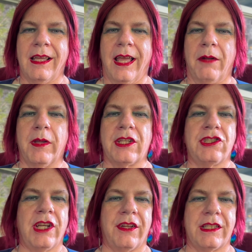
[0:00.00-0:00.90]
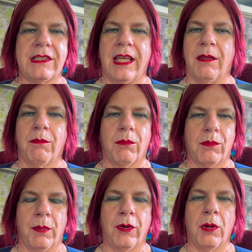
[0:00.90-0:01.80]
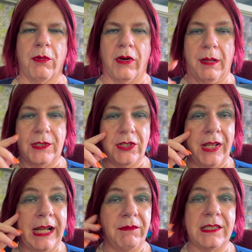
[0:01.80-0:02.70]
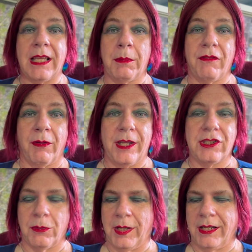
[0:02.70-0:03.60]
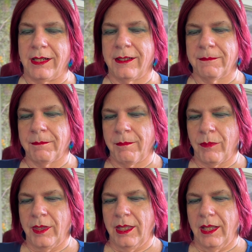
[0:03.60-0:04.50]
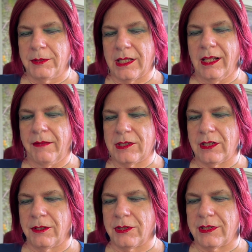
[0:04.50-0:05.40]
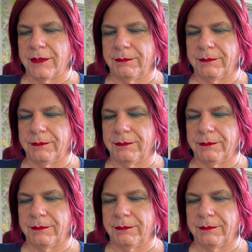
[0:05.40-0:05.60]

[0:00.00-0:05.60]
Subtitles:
and we could share the same component program, and so they'd have the same information we did. It was a clever solution.